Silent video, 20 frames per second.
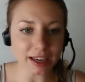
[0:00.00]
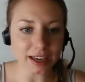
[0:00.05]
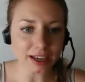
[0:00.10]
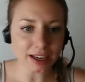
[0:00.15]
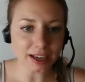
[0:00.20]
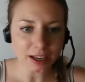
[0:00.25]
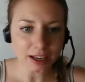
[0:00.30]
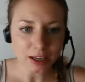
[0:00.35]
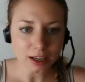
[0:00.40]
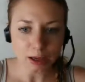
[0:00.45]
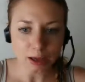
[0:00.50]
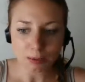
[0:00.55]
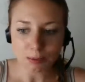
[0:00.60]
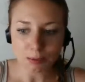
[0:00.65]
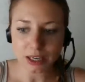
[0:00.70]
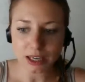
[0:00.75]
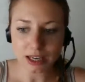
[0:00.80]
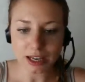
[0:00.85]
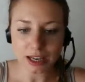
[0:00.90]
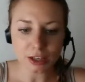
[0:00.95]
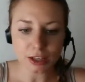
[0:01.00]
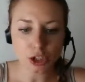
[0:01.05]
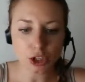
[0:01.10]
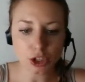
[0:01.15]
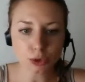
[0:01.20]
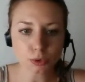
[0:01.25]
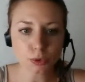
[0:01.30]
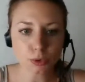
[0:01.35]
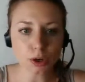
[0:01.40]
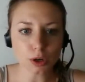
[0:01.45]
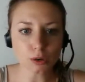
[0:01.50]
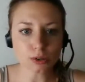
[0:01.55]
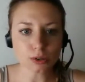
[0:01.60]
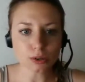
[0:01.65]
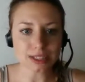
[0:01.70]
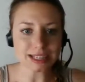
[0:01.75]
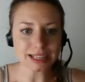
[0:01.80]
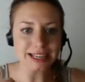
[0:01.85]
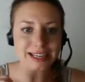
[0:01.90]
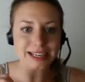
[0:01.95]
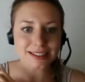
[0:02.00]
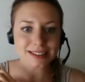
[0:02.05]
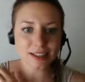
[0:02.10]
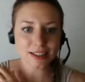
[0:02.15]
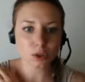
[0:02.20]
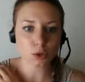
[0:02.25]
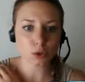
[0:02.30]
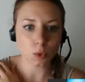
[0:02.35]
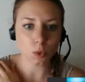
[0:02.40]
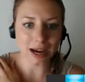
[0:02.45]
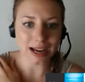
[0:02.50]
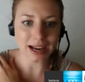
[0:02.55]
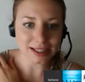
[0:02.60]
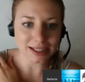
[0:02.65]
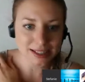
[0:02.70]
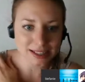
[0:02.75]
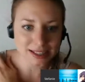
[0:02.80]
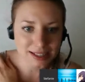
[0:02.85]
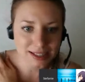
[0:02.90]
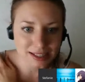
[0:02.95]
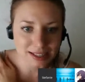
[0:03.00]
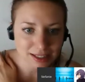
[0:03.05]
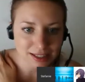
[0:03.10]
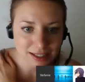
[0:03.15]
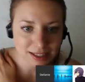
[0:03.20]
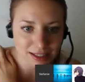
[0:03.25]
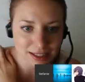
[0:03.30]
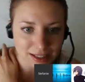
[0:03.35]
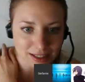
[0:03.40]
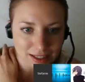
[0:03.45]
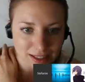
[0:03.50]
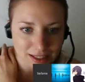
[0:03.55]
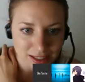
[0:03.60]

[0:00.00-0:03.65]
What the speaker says: vague because you wrote it twice.